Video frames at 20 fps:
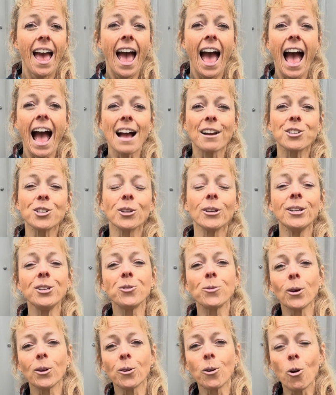actually
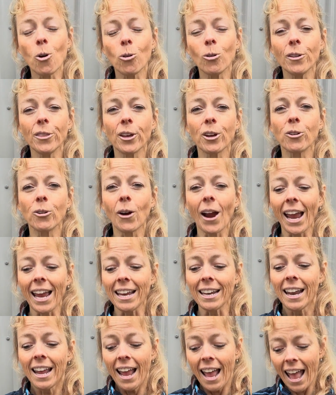drilled a hole in the
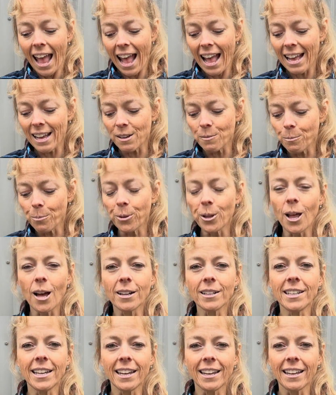crate and
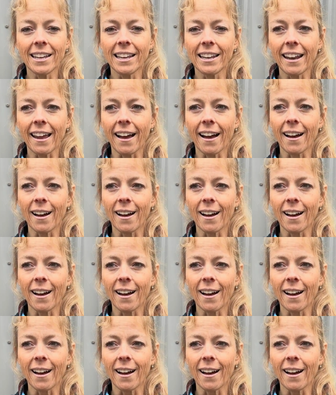plugged in